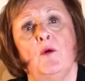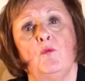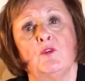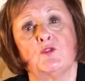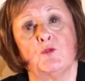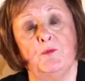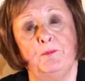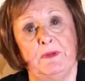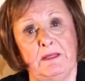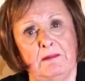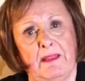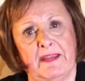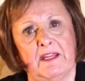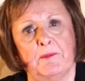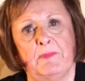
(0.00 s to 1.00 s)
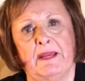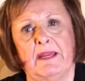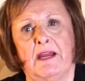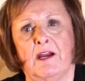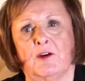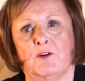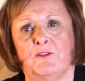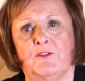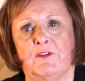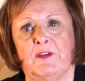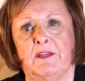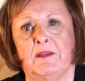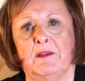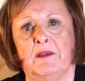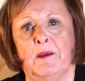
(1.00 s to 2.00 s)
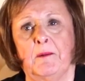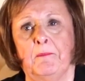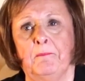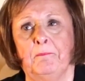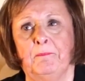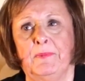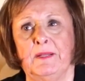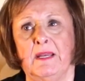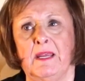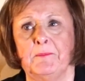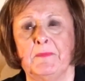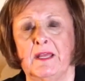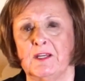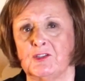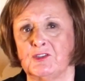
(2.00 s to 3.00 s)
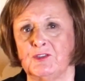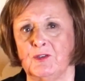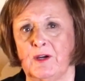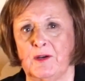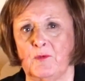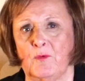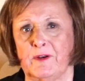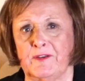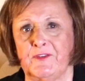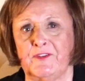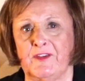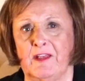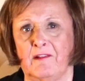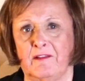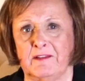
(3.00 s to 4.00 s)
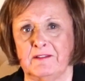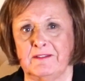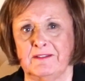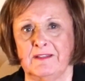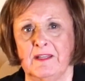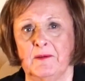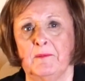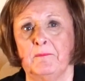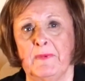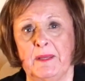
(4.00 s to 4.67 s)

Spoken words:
which would be like a biography, but I'm not sure I'd want to sell it.